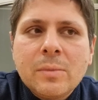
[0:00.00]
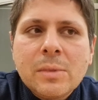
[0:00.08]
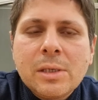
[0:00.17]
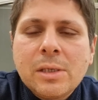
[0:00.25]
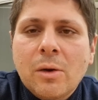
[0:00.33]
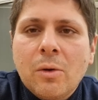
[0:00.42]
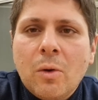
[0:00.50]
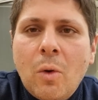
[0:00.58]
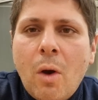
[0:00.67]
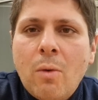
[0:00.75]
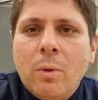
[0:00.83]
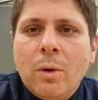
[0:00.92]
So
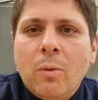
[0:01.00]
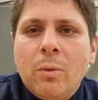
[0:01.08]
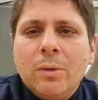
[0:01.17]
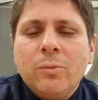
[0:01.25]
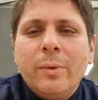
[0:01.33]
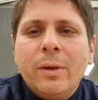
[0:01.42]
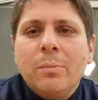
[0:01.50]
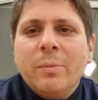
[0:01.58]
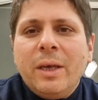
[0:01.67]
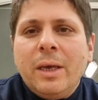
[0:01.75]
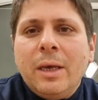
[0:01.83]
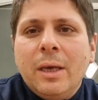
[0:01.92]
what will
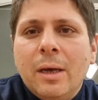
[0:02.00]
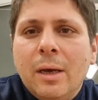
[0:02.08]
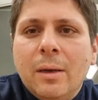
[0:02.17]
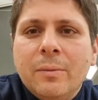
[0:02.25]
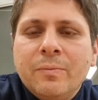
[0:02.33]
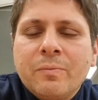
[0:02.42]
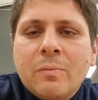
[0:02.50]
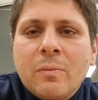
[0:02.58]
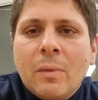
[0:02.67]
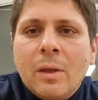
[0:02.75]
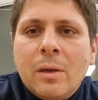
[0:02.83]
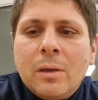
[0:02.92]
be
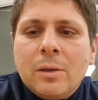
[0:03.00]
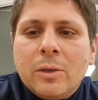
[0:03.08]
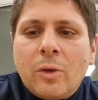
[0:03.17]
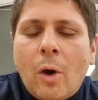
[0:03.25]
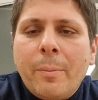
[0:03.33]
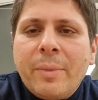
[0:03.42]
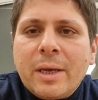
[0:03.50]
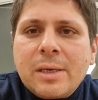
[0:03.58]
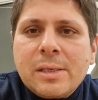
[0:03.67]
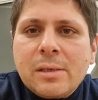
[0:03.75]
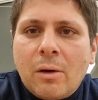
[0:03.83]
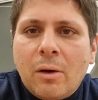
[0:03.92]
the
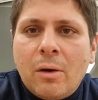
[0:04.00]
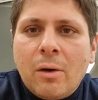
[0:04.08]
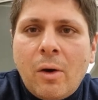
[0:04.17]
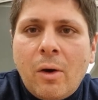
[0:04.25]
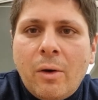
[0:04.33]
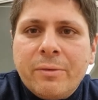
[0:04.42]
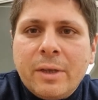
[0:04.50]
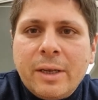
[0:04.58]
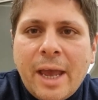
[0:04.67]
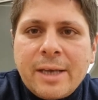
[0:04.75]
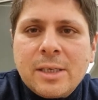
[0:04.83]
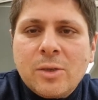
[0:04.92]
topics of the
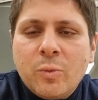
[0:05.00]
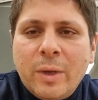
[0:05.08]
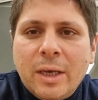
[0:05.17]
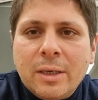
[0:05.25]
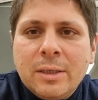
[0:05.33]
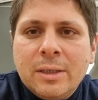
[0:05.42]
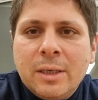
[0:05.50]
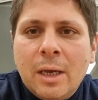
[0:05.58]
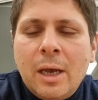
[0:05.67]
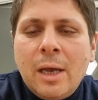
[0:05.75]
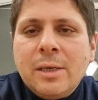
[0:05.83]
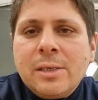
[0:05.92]
next weeks?
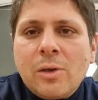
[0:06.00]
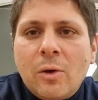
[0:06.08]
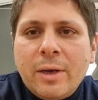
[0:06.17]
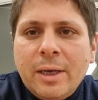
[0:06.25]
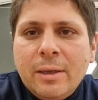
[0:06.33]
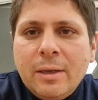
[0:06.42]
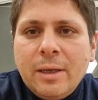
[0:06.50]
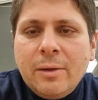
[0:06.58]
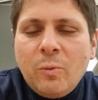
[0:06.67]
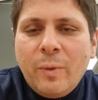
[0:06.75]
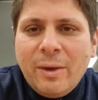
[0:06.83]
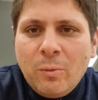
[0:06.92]
So
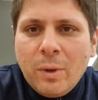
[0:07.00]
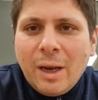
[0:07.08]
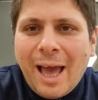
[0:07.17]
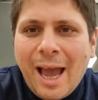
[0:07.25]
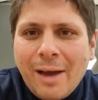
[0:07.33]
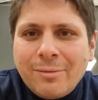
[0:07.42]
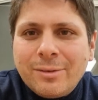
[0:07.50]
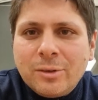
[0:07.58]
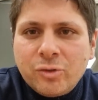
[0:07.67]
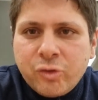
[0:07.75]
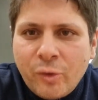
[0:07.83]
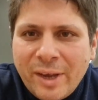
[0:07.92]
we will have
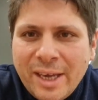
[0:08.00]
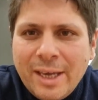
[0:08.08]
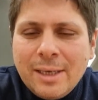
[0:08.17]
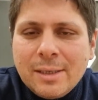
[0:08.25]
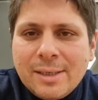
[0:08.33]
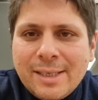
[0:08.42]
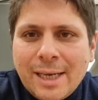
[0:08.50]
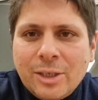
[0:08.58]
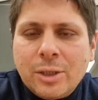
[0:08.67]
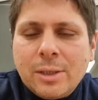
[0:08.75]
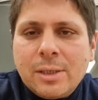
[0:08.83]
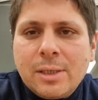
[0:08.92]
3
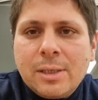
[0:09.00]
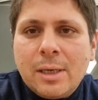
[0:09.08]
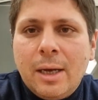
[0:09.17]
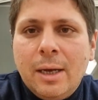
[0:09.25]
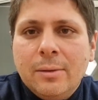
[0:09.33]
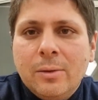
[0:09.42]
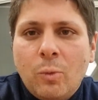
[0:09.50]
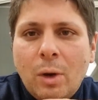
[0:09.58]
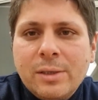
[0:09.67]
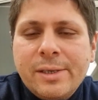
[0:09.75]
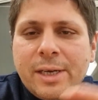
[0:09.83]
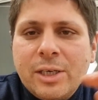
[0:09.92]
sessions,
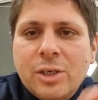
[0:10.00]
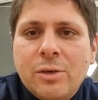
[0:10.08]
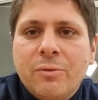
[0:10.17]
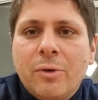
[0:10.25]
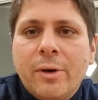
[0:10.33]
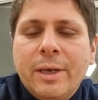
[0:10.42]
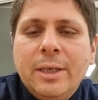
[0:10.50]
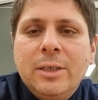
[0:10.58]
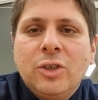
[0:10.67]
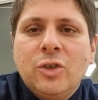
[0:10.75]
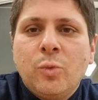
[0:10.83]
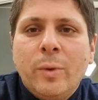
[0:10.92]
one session for
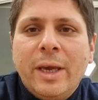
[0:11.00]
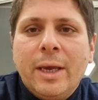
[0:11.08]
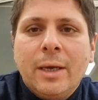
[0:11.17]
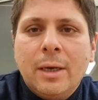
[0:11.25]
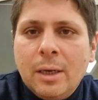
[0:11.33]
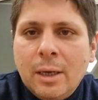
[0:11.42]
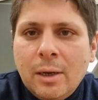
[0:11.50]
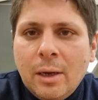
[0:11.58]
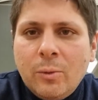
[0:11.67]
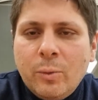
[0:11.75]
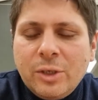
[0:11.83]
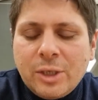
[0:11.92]
each week,
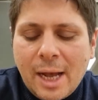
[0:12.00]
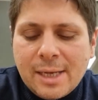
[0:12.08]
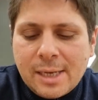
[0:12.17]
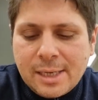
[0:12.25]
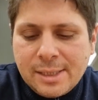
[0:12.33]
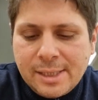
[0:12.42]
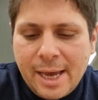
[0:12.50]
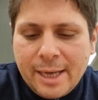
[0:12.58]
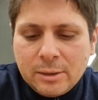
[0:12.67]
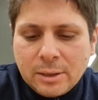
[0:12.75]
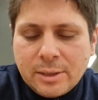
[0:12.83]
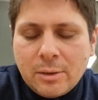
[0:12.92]
which, as I
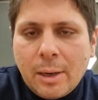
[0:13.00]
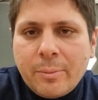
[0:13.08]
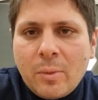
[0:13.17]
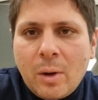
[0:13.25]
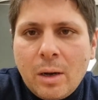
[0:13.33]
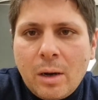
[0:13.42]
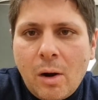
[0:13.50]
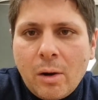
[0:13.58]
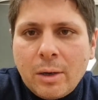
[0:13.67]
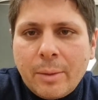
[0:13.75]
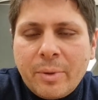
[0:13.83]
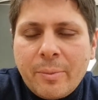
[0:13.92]
said, are
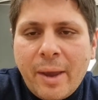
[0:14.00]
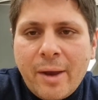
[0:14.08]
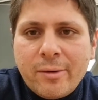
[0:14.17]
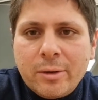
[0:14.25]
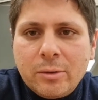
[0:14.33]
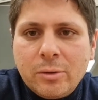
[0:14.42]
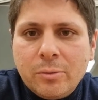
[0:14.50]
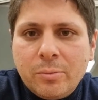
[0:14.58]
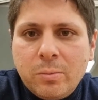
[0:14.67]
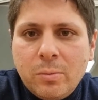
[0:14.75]
gonna prepare you